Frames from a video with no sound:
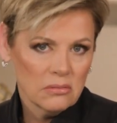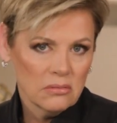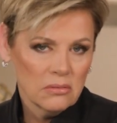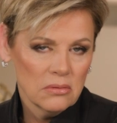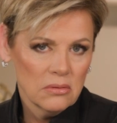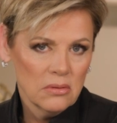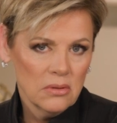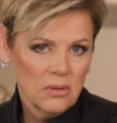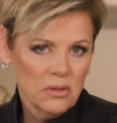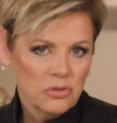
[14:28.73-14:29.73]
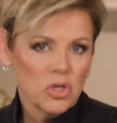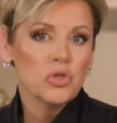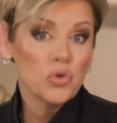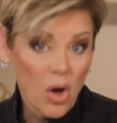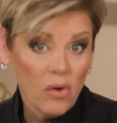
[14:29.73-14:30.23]
yes.
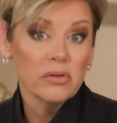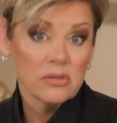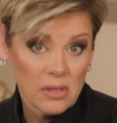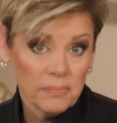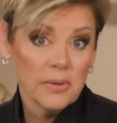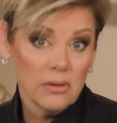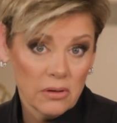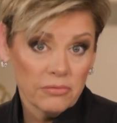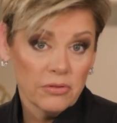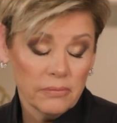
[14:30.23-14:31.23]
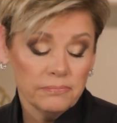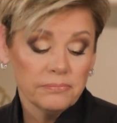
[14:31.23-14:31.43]
to draw on something different.